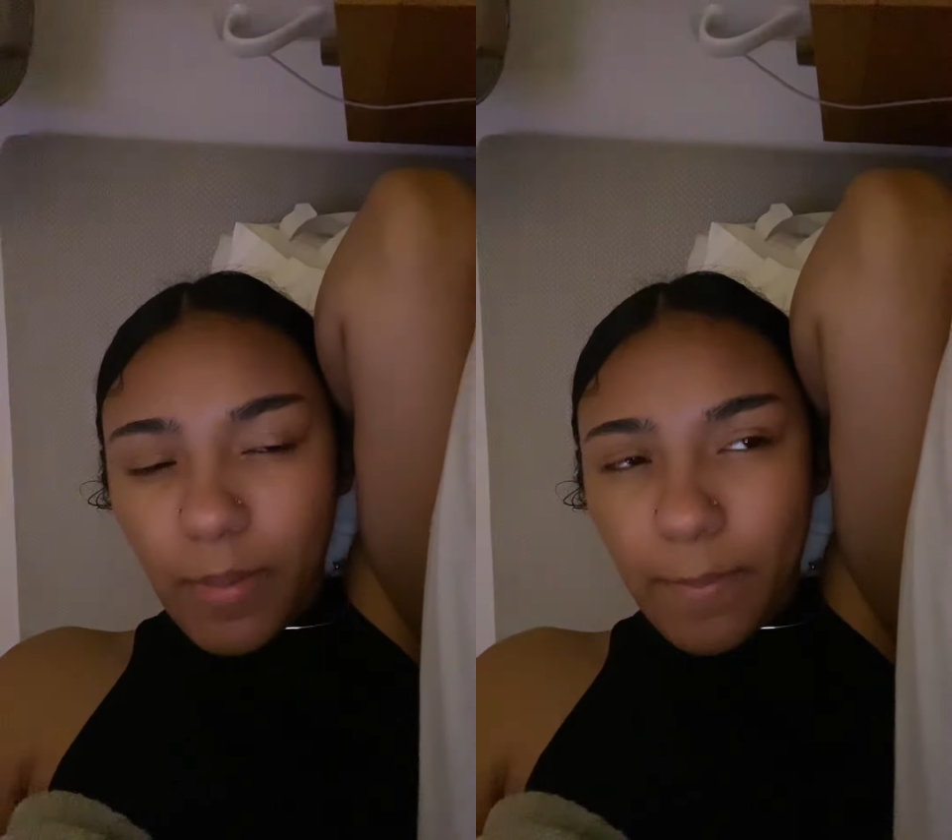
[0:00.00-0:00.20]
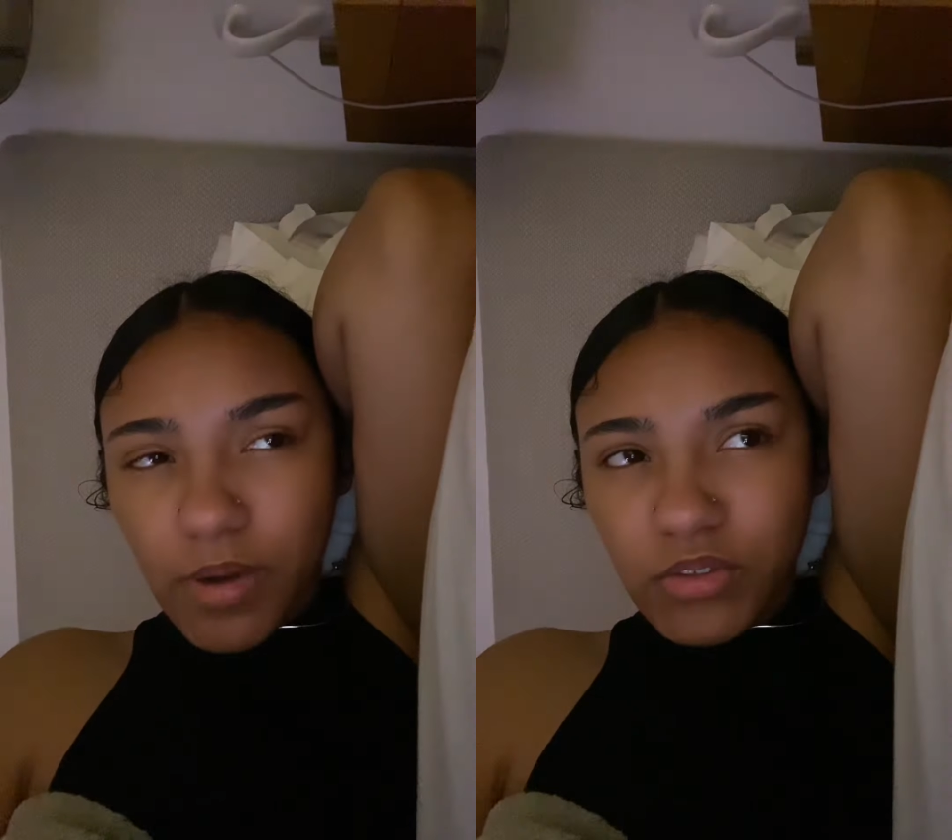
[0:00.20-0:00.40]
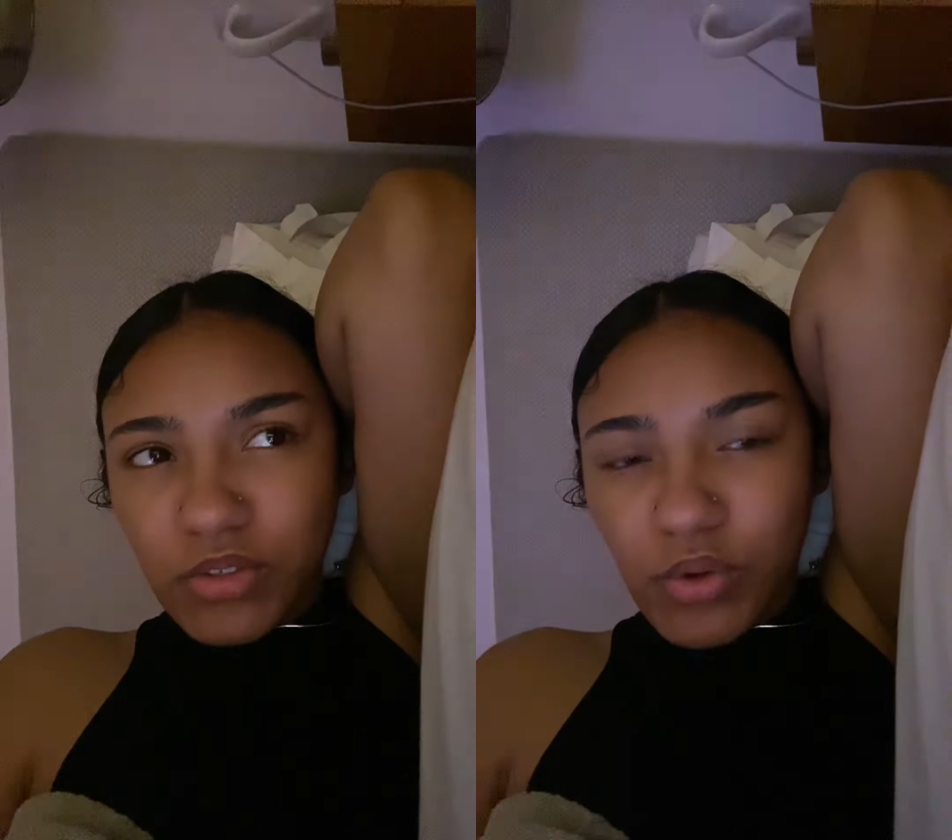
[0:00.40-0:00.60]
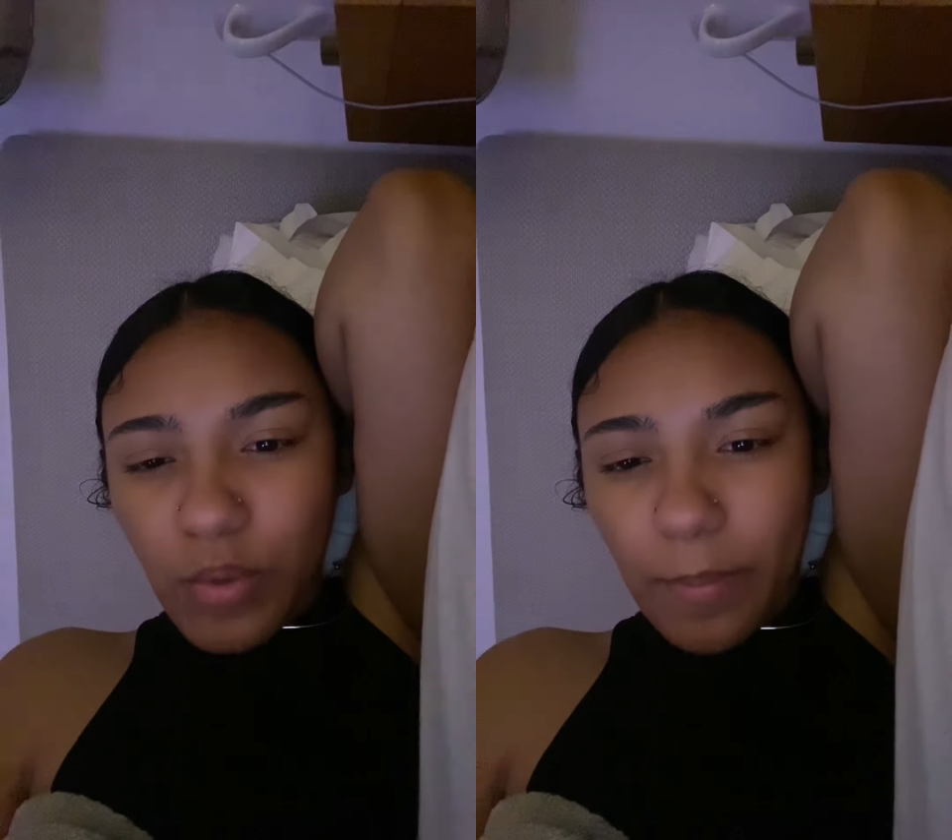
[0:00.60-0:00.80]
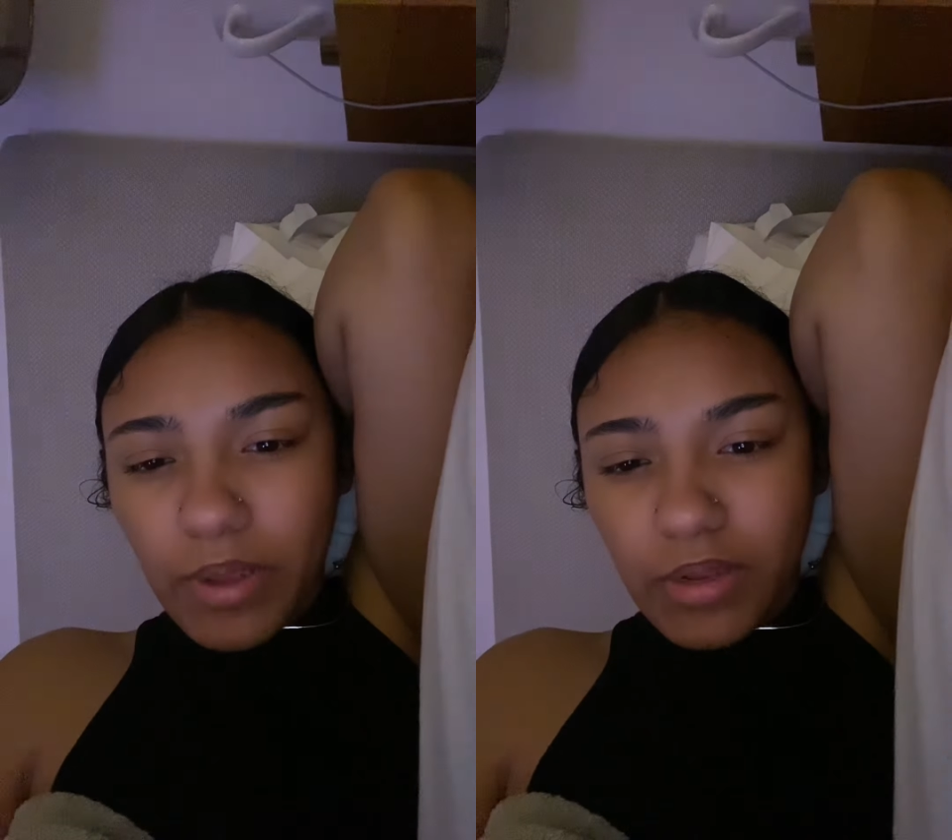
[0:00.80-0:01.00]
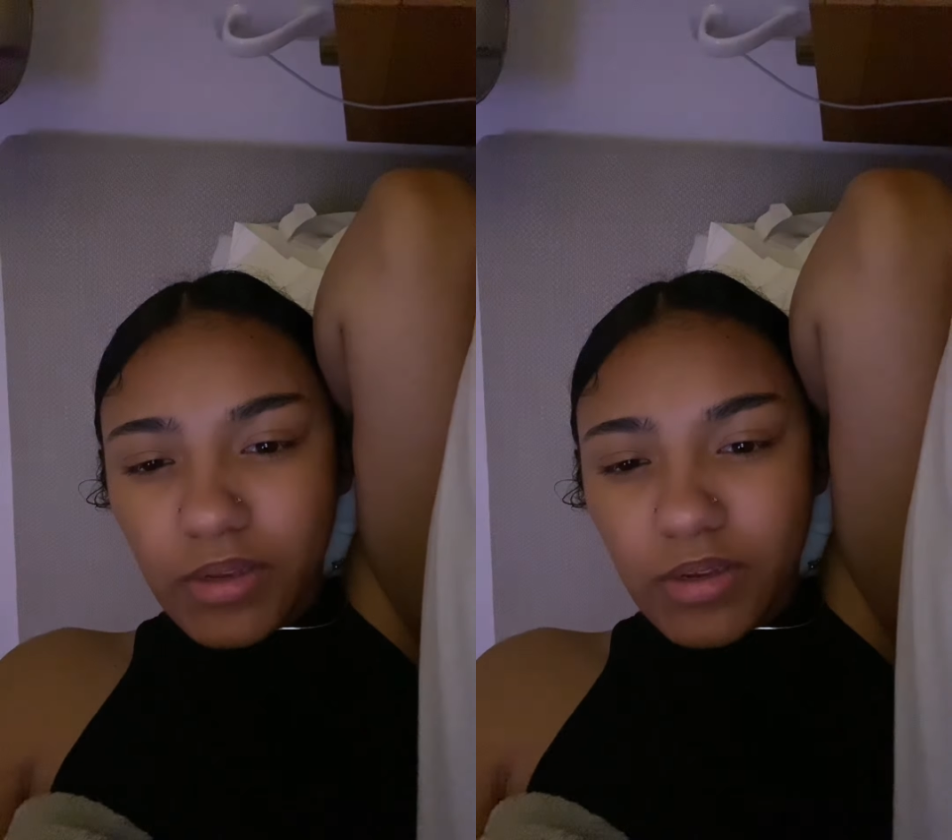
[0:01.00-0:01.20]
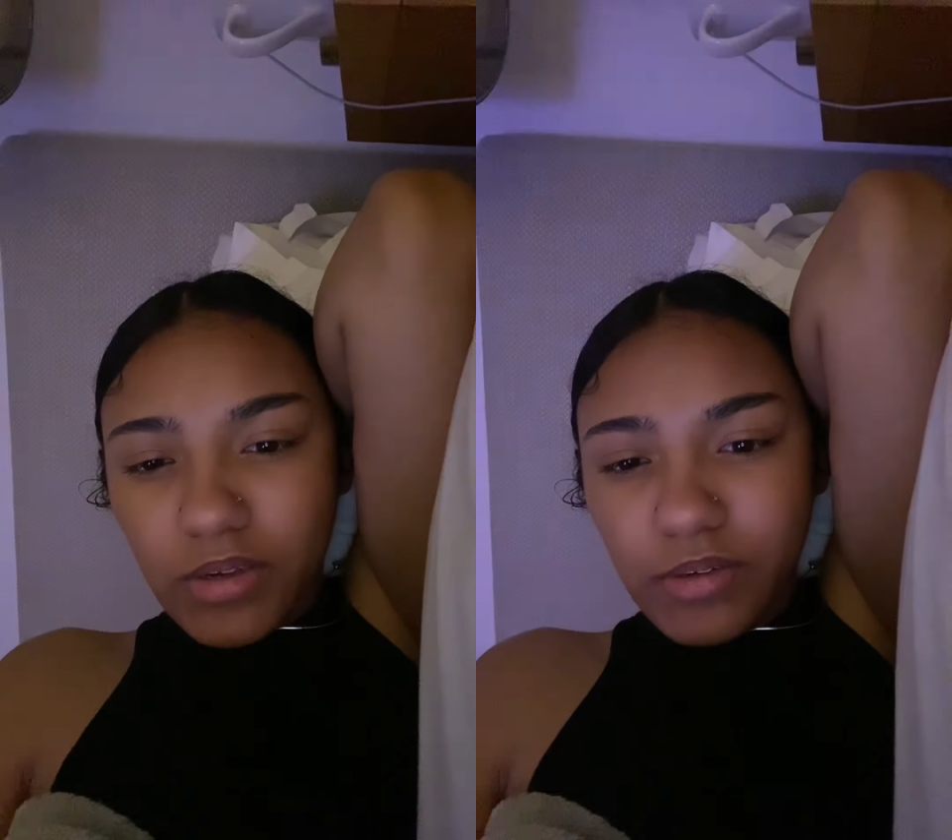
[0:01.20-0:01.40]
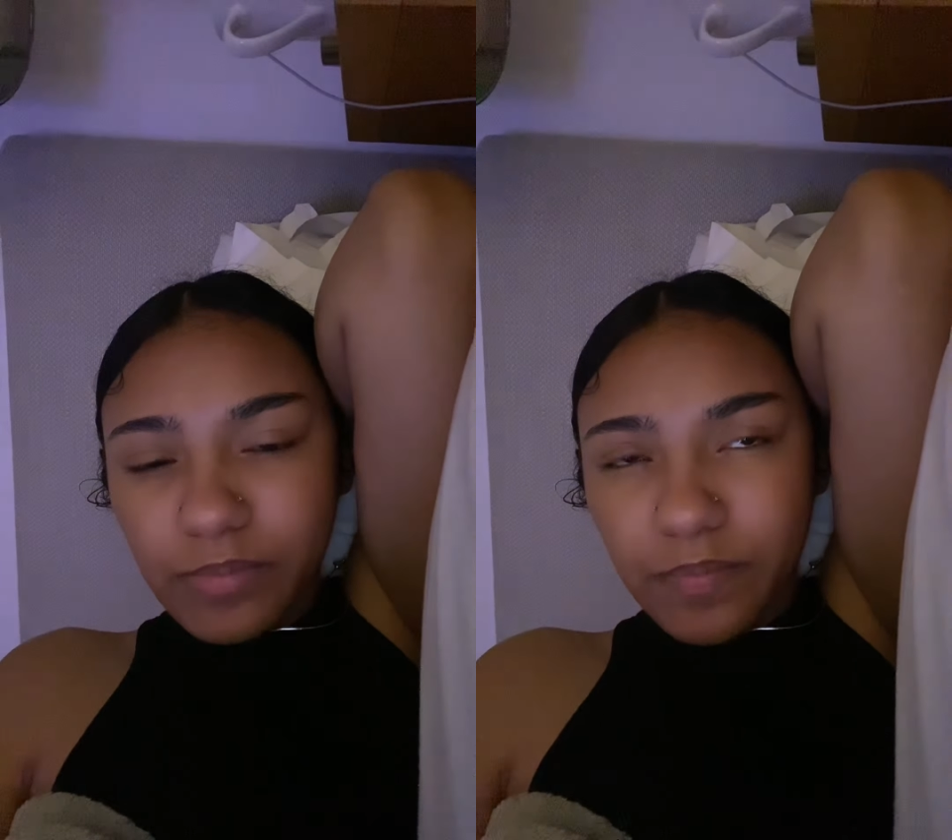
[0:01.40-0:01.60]
personal
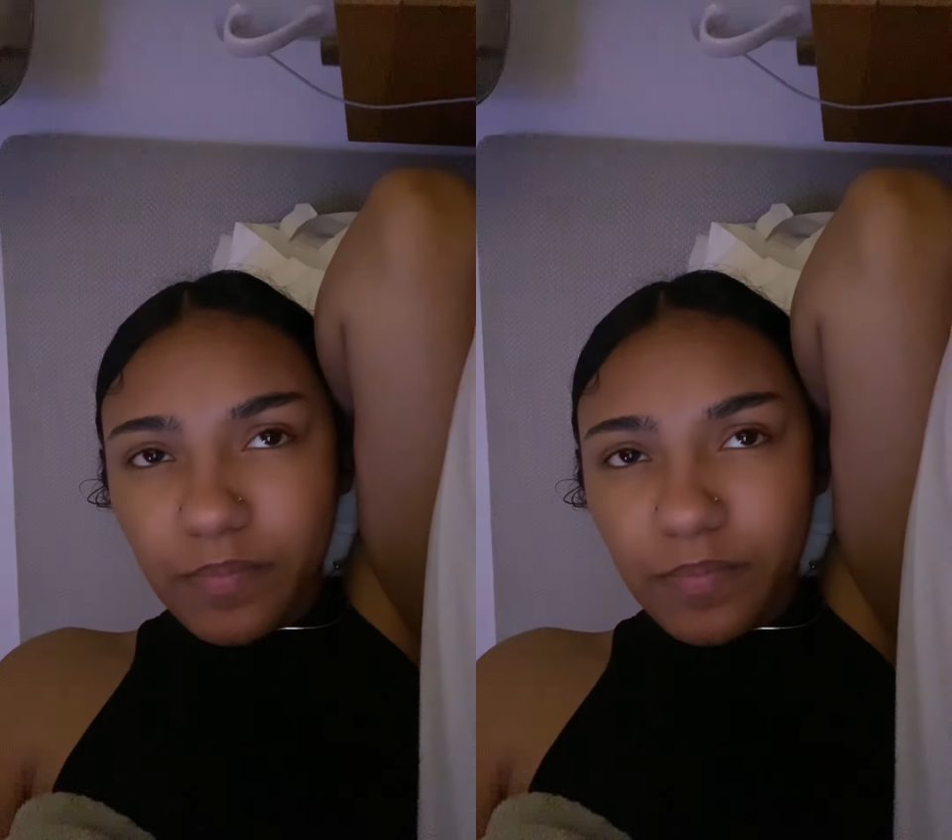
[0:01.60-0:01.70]
opinion,